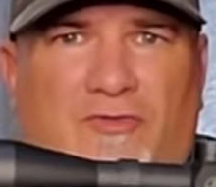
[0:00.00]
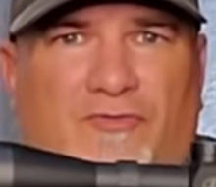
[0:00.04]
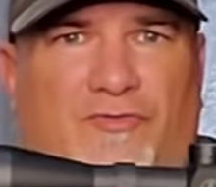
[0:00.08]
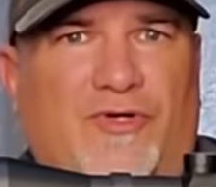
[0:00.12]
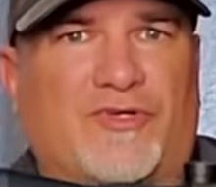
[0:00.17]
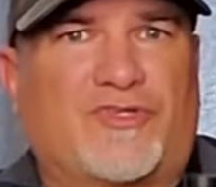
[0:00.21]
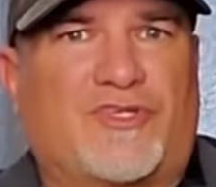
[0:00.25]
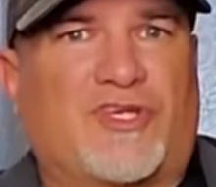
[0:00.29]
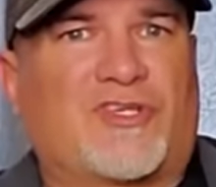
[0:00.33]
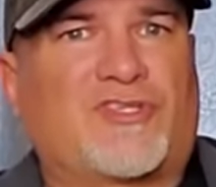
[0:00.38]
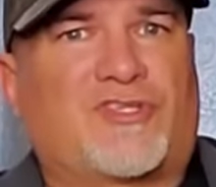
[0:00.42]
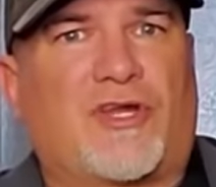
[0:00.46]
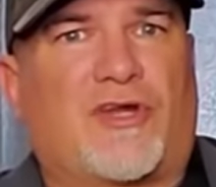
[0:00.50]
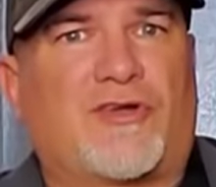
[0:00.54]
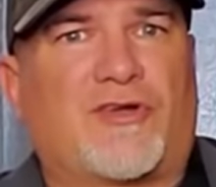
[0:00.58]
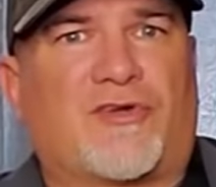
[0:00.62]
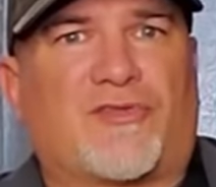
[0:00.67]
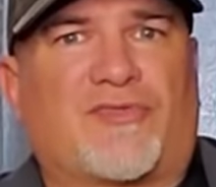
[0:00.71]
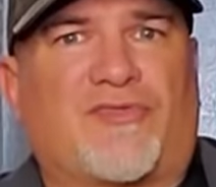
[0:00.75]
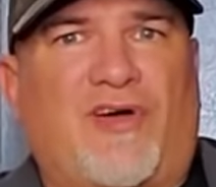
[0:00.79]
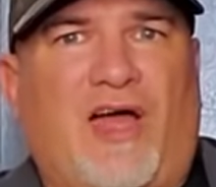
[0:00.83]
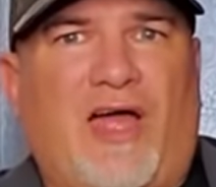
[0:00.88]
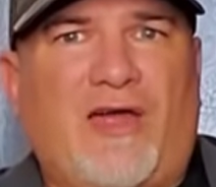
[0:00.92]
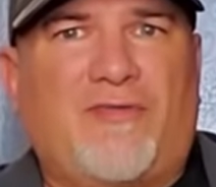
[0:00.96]
for just
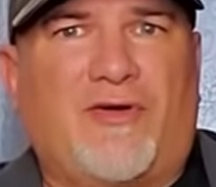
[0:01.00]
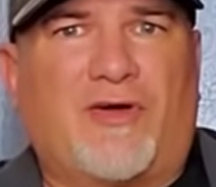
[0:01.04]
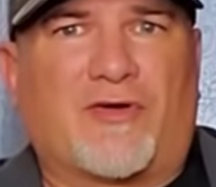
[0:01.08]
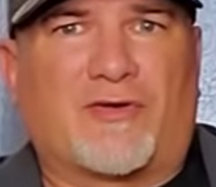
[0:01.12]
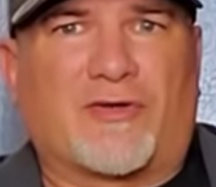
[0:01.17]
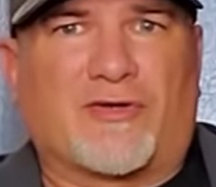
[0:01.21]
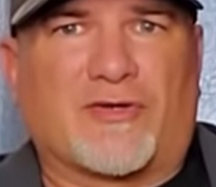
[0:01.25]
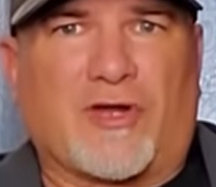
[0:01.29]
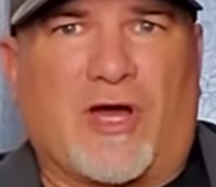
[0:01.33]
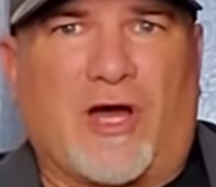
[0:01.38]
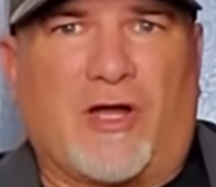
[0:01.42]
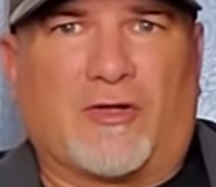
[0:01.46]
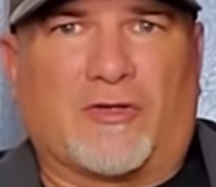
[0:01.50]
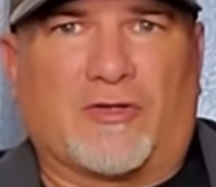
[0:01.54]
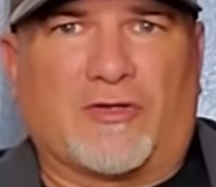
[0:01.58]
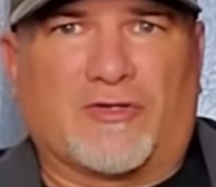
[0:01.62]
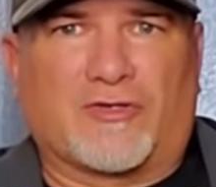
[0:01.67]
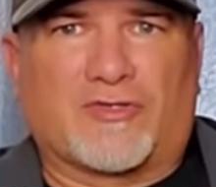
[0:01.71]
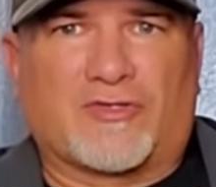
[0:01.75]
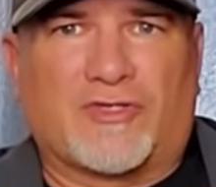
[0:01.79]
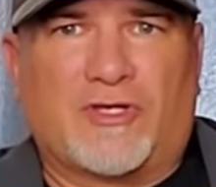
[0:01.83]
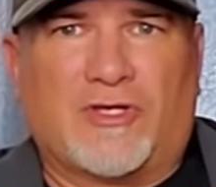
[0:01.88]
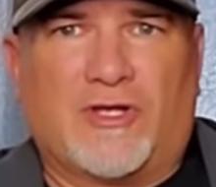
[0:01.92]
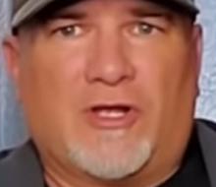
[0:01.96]
under
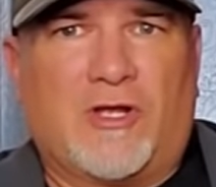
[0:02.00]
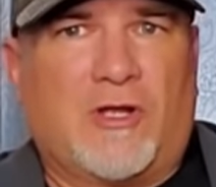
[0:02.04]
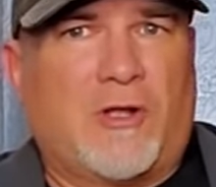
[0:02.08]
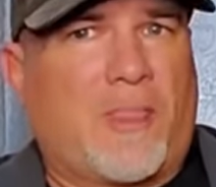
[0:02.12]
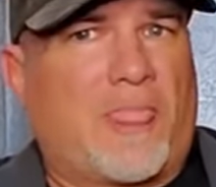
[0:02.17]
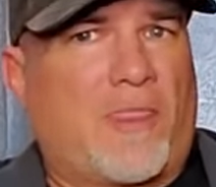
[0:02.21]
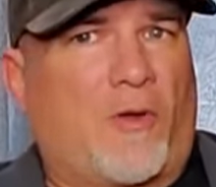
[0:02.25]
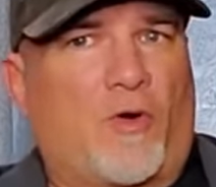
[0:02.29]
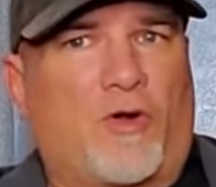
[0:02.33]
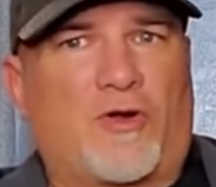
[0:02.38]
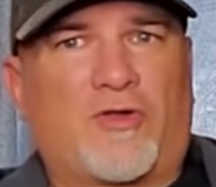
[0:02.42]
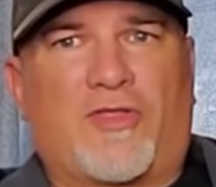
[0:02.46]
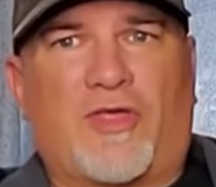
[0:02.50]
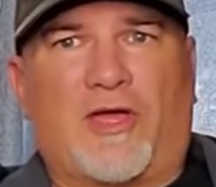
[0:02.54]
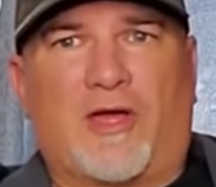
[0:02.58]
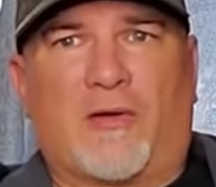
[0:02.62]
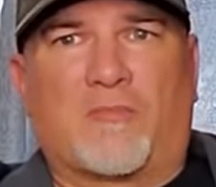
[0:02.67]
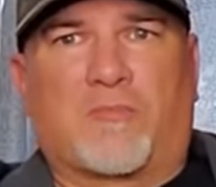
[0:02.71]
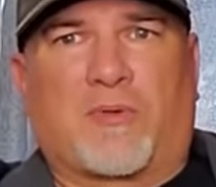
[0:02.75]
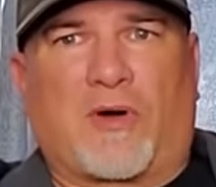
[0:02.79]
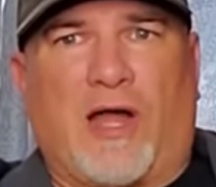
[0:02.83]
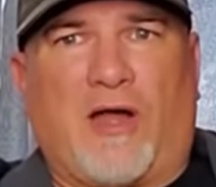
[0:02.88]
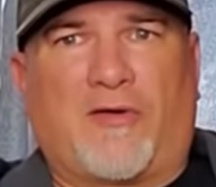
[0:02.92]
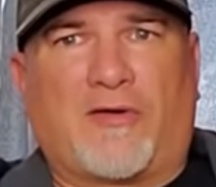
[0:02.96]
$500. Or the
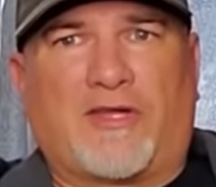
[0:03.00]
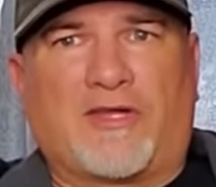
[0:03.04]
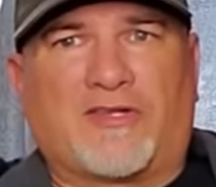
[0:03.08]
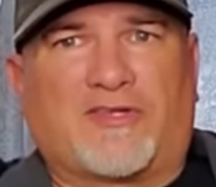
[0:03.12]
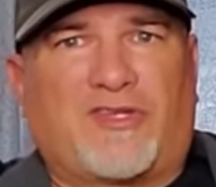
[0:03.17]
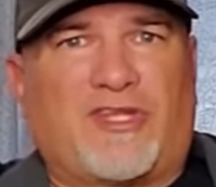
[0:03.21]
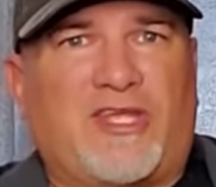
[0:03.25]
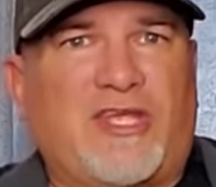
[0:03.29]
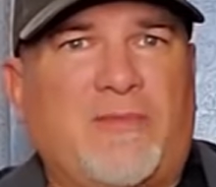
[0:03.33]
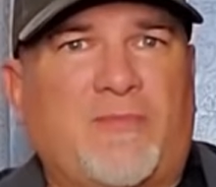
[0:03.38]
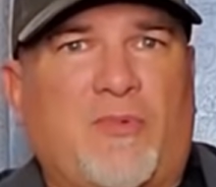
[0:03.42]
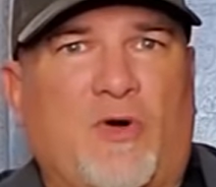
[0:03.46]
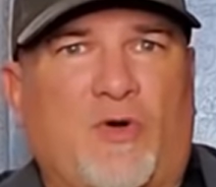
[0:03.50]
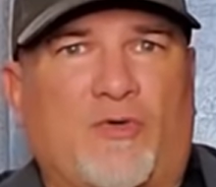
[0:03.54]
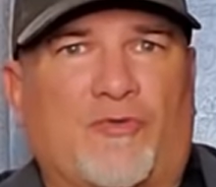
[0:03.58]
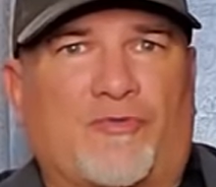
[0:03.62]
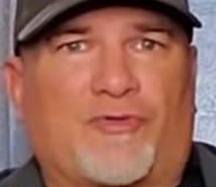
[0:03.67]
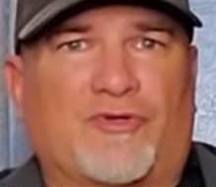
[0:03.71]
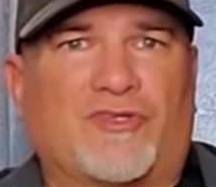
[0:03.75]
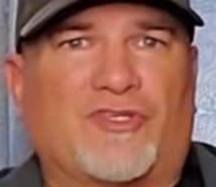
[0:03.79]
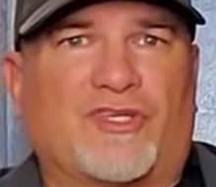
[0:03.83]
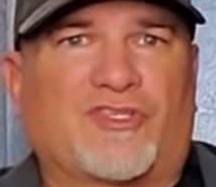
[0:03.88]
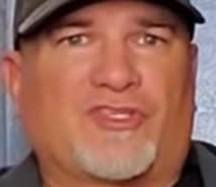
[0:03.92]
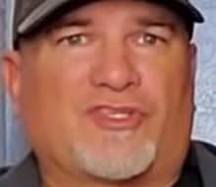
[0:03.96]
Browning T-Bolt
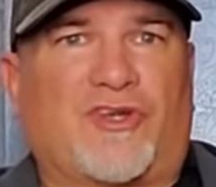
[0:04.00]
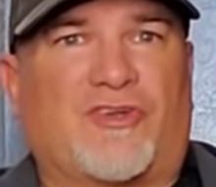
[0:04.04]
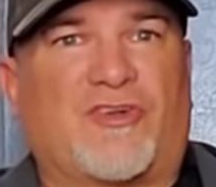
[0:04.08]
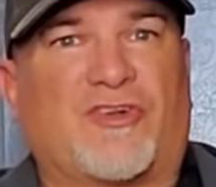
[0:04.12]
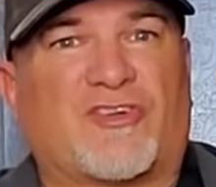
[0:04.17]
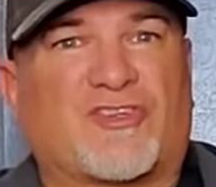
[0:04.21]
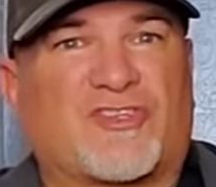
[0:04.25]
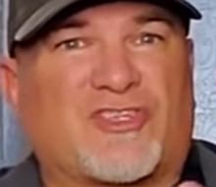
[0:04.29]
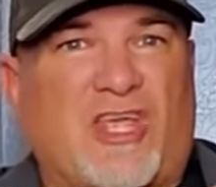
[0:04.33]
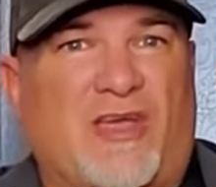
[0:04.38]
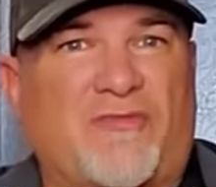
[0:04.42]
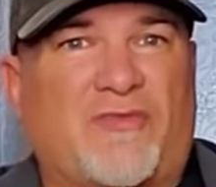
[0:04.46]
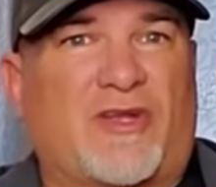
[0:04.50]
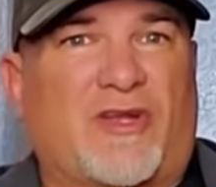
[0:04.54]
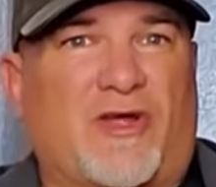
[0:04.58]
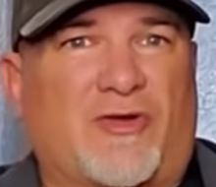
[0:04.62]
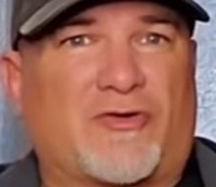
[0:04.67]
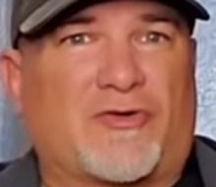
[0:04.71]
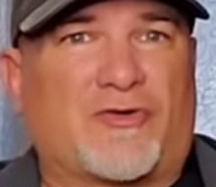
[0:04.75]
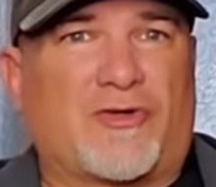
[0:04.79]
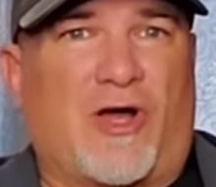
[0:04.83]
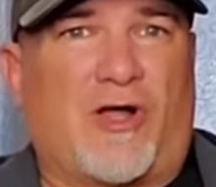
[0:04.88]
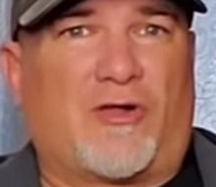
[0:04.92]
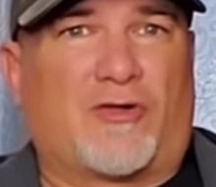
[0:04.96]
for just under
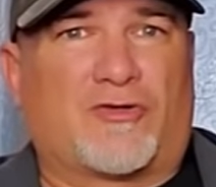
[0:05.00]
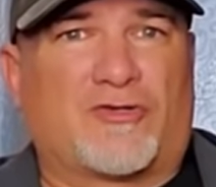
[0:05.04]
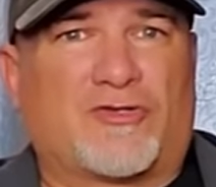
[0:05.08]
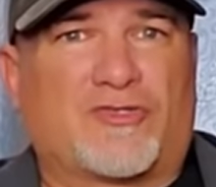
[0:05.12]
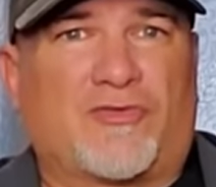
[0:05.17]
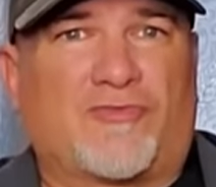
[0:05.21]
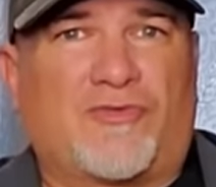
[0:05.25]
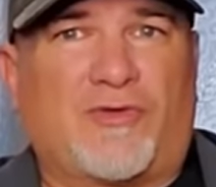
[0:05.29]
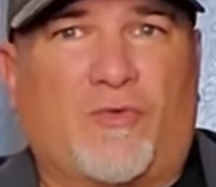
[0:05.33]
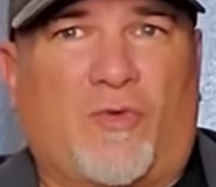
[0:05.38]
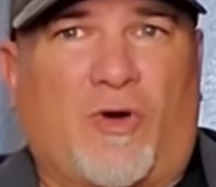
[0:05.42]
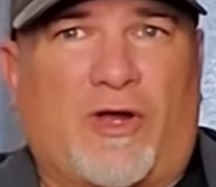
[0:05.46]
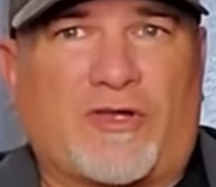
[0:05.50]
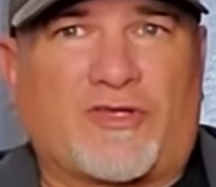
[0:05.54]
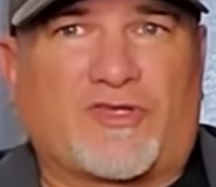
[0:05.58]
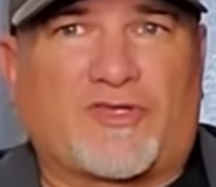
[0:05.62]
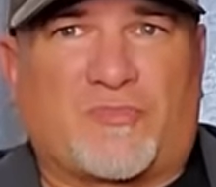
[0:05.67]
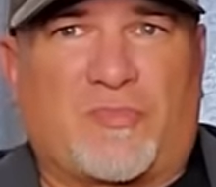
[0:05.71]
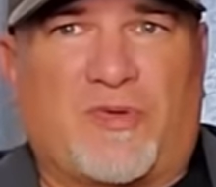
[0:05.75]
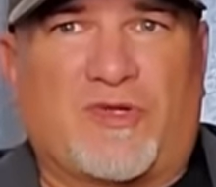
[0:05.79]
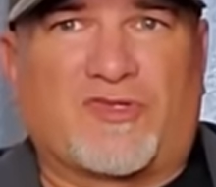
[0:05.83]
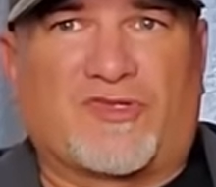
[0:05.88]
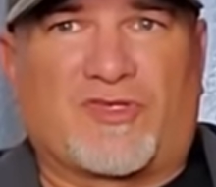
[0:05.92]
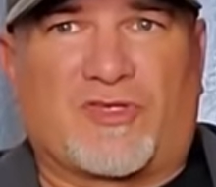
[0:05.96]
$700 if you want to
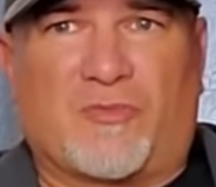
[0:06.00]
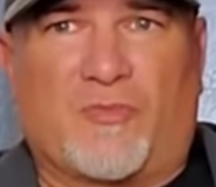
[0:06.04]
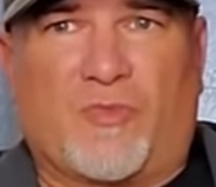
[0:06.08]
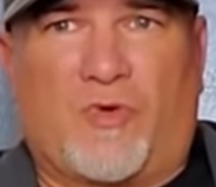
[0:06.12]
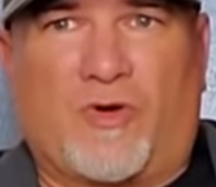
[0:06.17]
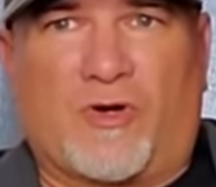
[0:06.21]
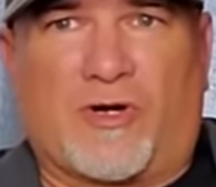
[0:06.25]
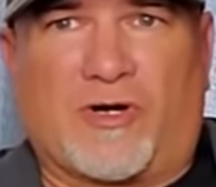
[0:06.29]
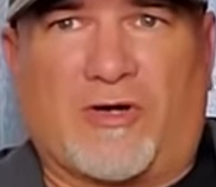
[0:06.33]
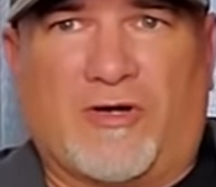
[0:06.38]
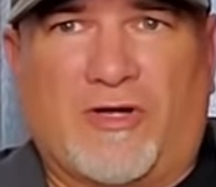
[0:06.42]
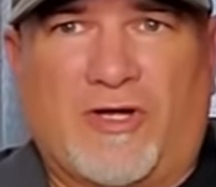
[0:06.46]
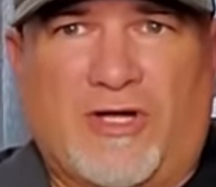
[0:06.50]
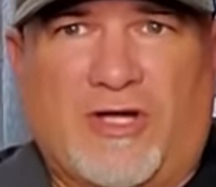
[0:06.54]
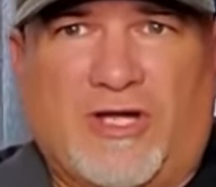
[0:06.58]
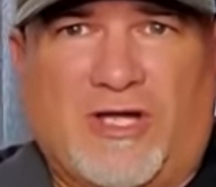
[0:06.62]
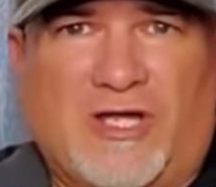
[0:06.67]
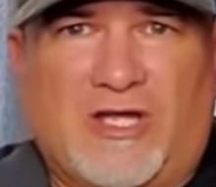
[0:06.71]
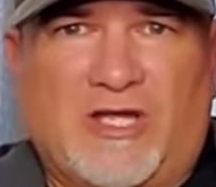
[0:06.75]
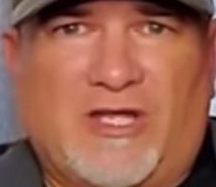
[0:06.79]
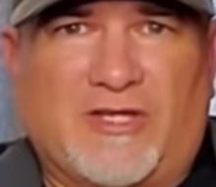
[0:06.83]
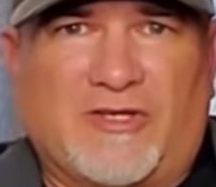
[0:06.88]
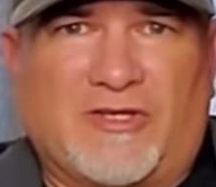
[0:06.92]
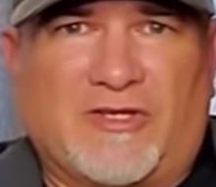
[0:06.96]
spend some more.
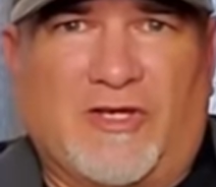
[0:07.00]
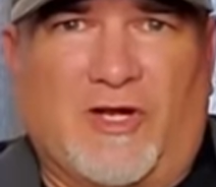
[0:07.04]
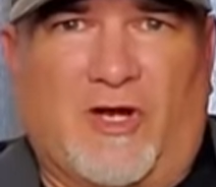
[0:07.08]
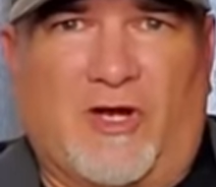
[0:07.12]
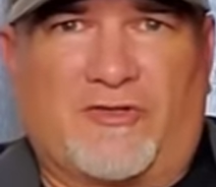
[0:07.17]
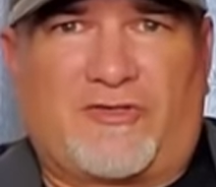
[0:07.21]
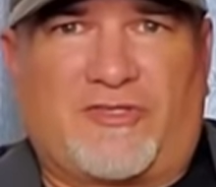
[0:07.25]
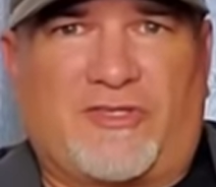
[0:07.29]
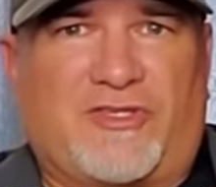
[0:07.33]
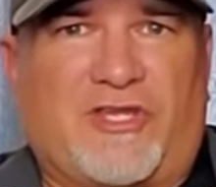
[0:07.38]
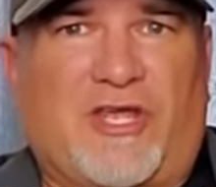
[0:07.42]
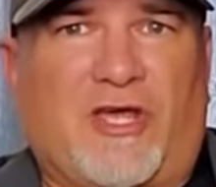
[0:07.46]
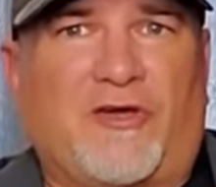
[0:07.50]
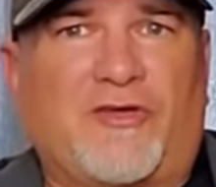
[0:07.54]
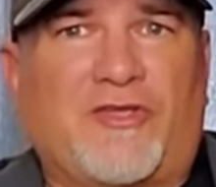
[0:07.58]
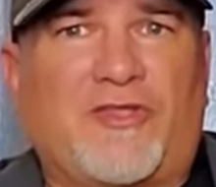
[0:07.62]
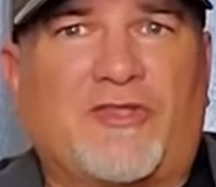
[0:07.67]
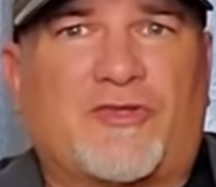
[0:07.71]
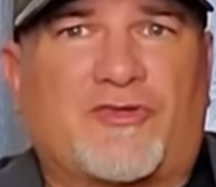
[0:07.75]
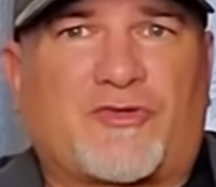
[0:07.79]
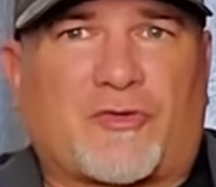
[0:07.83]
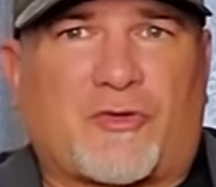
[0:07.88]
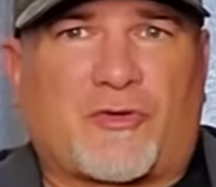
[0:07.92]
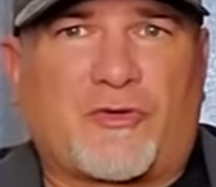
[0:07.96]
You know, to tell you
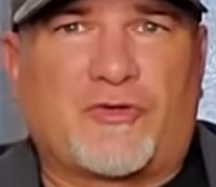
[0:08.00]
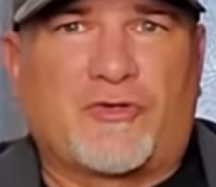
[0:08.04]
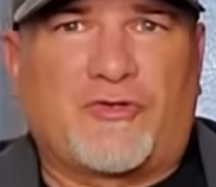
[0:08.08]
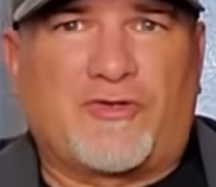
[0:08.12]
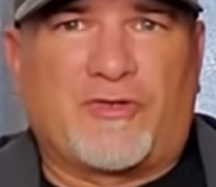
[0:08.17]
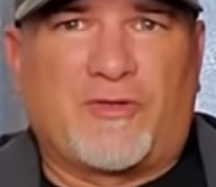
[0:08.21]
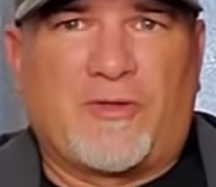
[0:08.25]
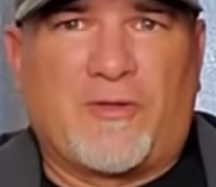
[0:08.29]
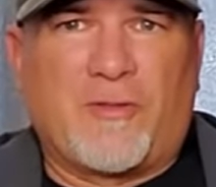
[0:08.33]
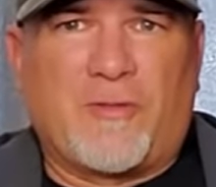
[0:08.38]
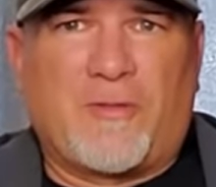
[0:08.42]
the truth,